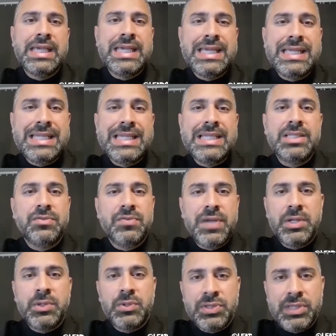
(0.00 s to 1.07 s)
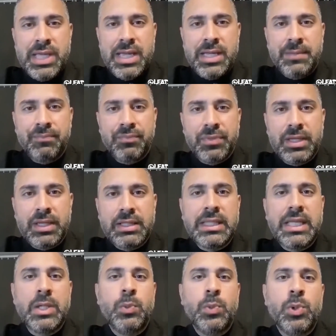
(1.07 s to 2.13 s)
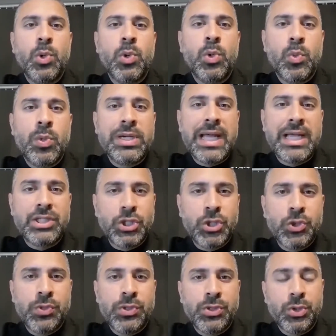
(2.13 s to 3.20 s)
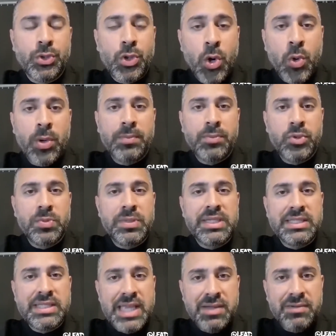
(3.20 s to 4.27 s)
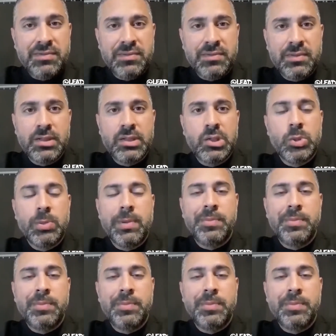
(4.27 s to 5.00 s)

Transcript: It is fair to say that we all want our children to grow up to be safe, to be